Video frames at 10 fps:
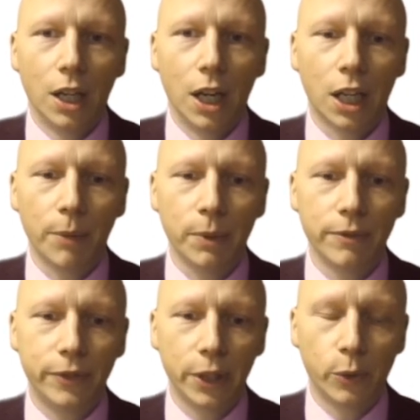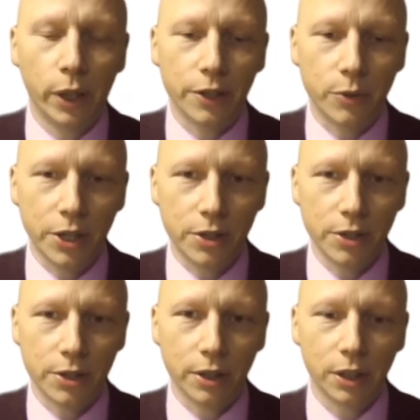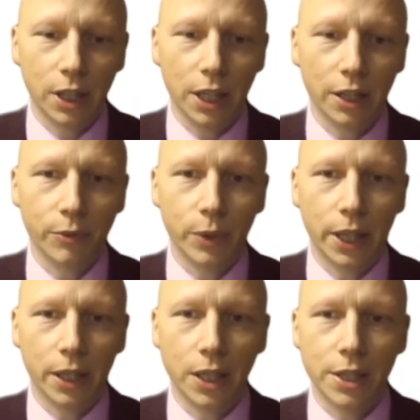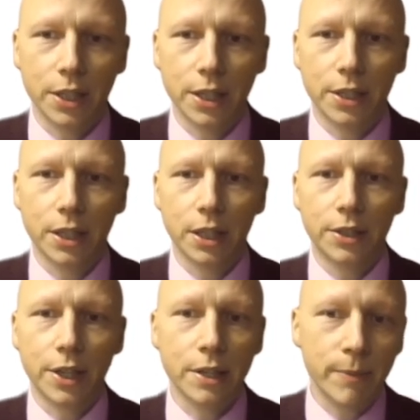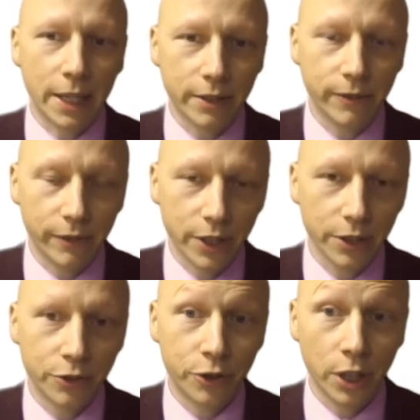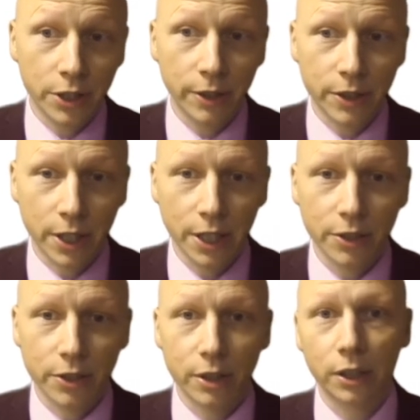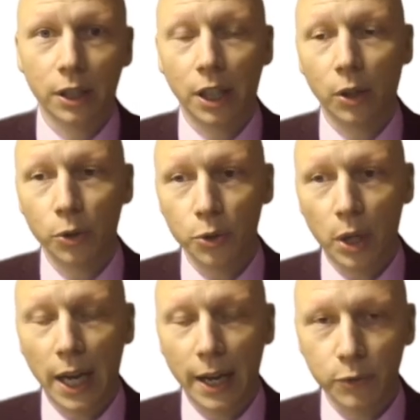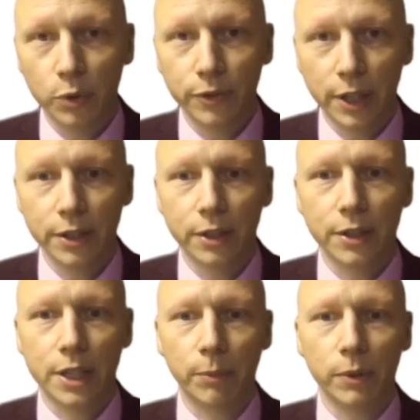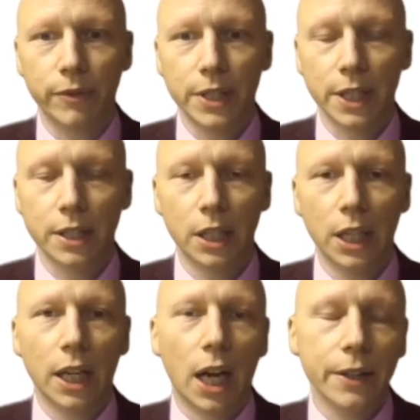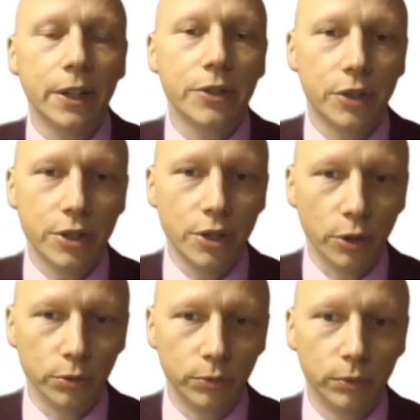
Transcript: A couple of frequently asked questions that we get asked is, does it matter if I've done Trilogy science or do I have to have done separate physics? And the answer is no.